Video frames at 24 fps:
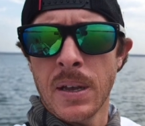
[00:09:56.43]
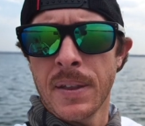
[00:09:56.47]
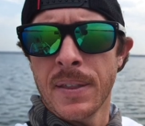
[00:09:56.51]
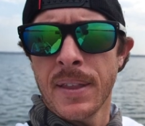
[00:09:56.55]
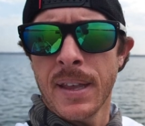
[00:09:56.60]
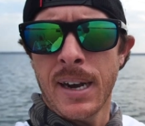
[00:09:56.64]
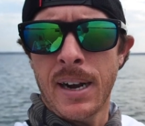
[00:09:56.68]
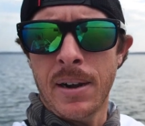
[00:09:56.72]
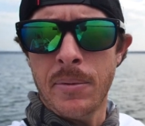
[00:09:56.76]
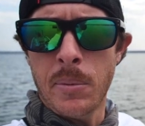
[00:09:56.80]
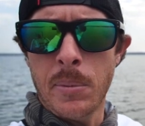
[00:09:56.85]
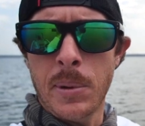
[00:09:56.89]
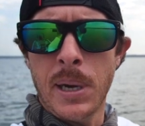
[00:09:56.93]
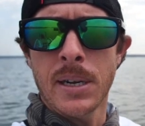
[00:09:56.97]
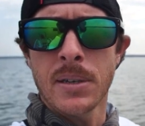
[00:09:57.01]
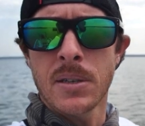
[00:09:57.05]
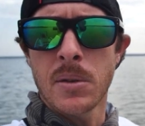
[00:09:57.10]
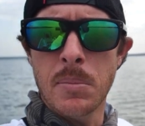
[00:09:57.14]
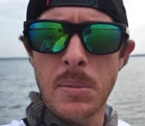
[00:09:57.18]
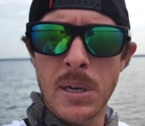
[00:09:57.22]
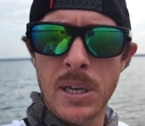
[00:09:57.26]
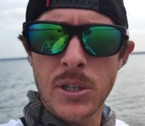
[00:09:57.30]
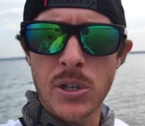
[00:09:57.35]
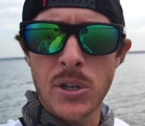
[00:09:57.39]
that I'm about
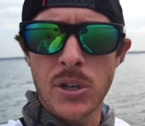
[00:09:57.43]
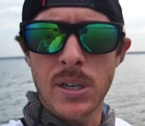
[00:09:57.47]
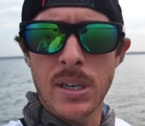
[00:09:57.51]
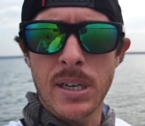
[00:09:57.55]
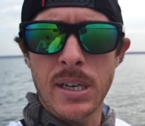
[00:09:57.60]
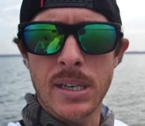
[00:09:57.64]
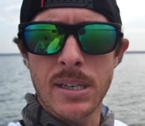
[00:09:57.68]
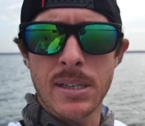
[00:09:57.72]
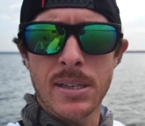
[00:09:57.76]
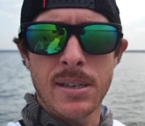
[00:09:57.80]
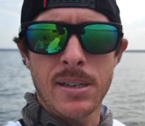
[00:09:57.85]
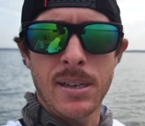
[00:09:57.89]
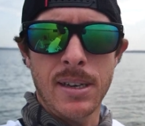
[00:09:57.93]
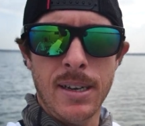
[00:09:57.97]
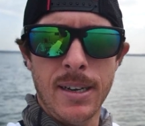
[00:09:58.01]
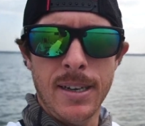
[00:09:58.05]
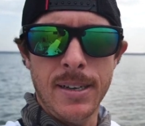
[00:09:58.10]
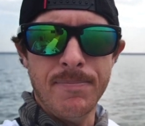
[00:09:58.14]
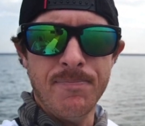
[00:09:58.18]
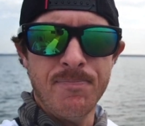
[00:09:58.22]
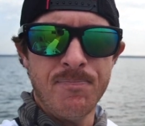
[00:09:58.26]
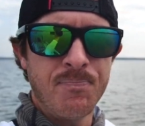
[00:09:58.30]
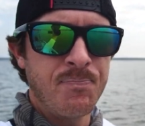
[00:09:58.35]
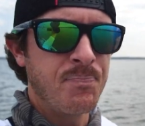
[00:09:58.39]
to mention. It's,
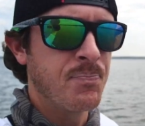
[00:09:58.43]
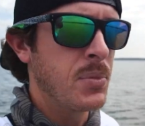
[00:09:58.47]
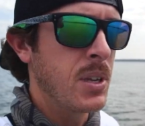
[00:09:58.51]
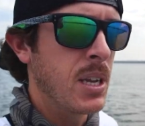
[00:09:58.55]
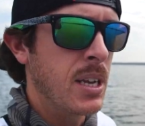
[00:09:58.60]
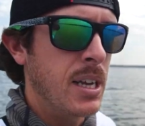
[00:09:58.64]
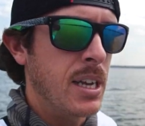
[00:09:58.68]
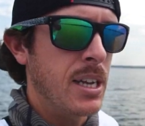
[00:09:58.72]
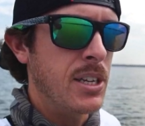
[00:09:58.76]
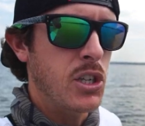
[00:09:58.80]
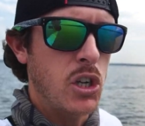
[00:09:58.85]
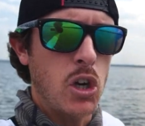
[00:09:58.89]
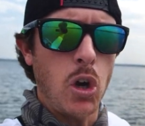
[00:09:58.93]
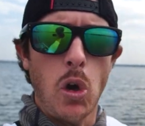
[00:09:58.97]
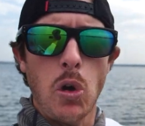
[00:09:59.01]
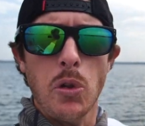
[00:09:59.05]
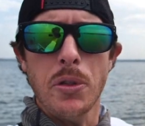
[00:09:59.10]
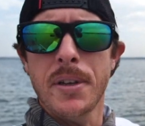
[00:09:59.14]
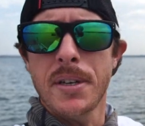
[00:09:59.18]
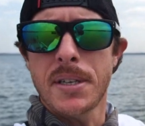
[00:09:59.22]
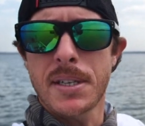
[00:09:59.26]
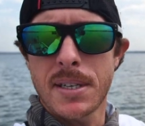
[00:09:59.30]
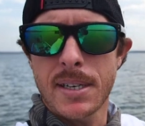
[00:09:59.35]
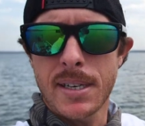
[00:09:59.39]
um, it's called
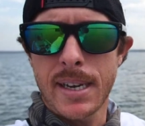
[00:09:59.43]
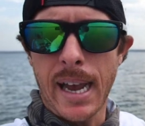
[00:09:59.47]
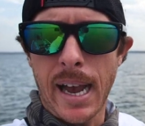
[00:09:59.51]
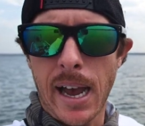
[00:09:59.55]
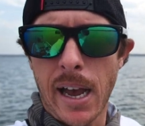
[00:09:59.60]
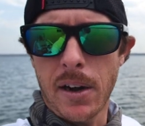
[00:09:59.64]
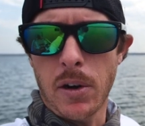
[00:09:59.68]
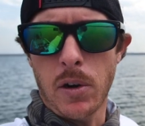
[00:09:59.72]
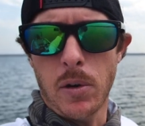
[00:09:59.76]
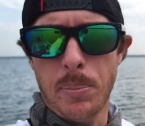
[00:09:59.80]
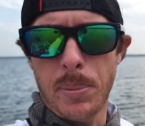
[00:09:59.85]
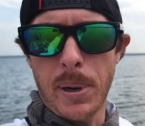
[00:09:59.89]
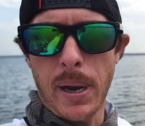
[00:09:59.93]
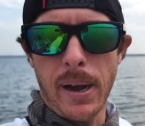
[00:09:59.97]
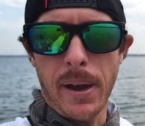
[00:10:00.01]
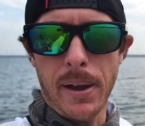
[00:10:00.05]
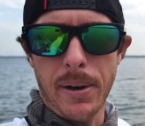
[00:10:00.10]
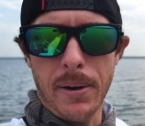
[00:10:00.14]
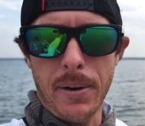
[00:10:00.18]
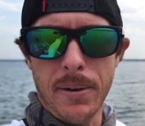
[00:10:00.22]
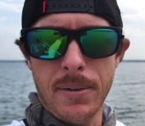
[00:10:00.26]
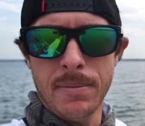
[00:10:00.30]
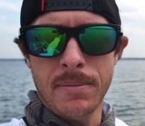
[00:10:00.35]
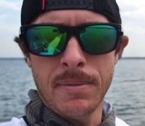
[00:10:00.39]
the scatter
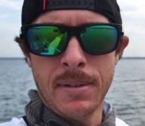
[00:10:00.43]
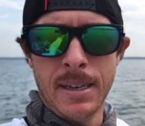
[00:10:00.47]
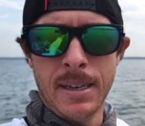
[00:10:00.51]
pattern.